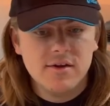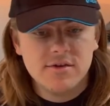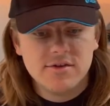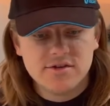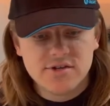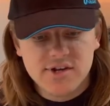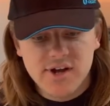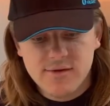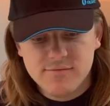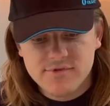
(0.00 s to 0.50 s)

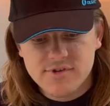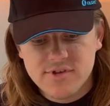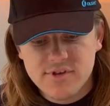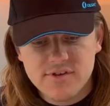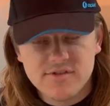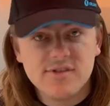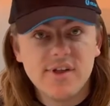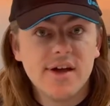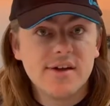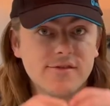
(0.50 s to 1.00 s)
it comes in
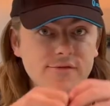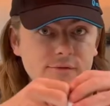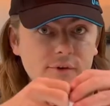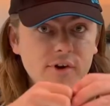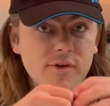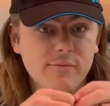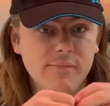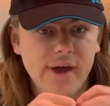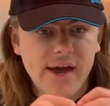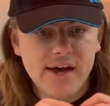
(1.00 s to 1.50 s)
this nice
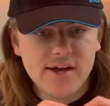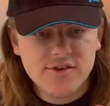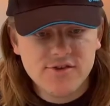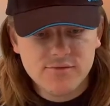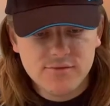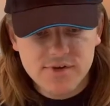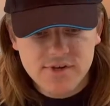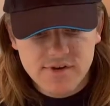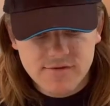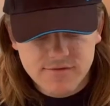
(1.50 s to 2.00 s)
foam pouch
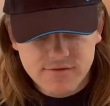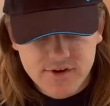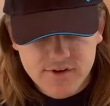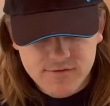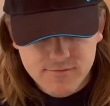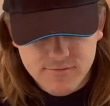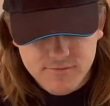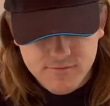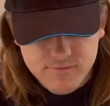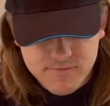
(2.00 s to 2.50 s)
when you first
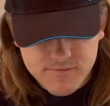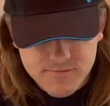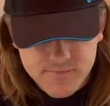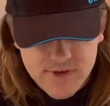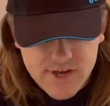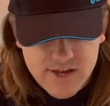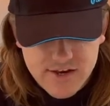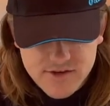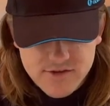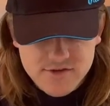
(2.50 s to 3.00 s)

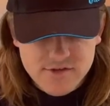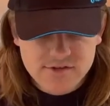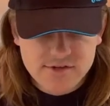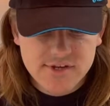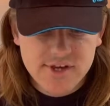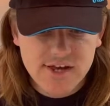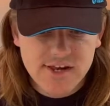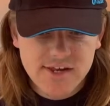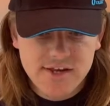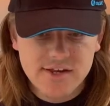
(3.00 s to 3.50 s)
get
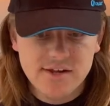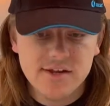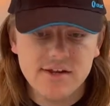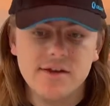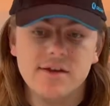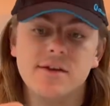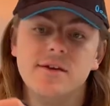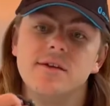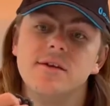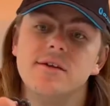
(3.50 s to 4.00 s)
it.
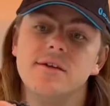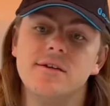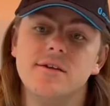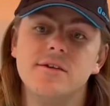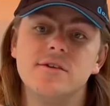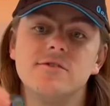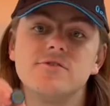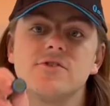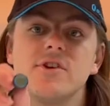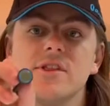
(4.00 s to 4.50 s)

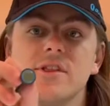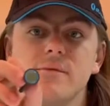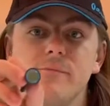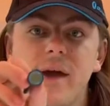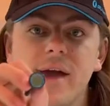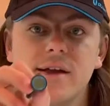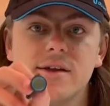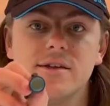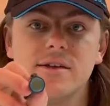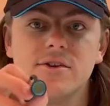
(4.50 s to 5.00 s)
It's got the
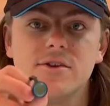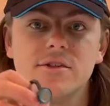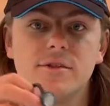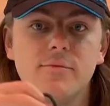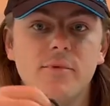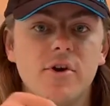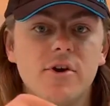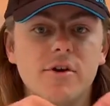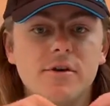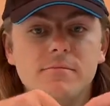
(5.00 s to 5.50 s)
magnet on the
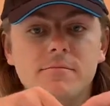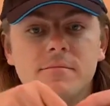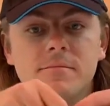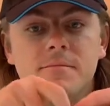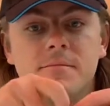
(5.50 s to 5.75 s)
bottom.